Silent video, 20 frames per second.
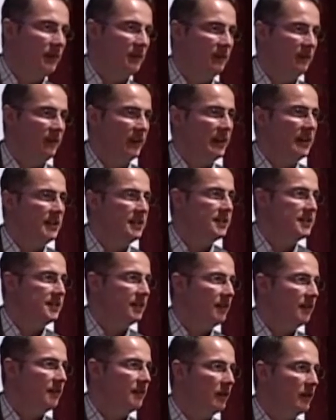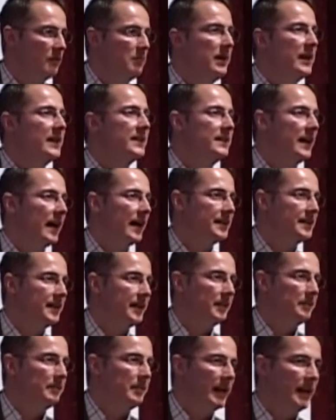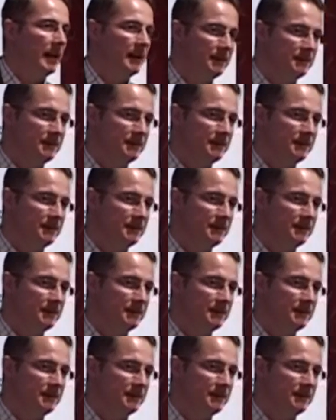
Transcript: V's of big data, but